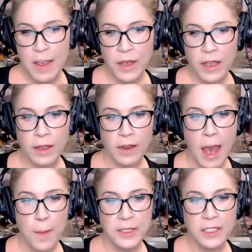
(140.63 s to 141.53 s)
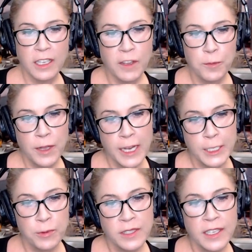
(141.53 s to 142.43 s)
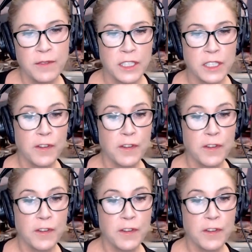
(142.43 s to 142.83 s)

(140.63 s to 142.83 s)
came in. Apple TV Plus received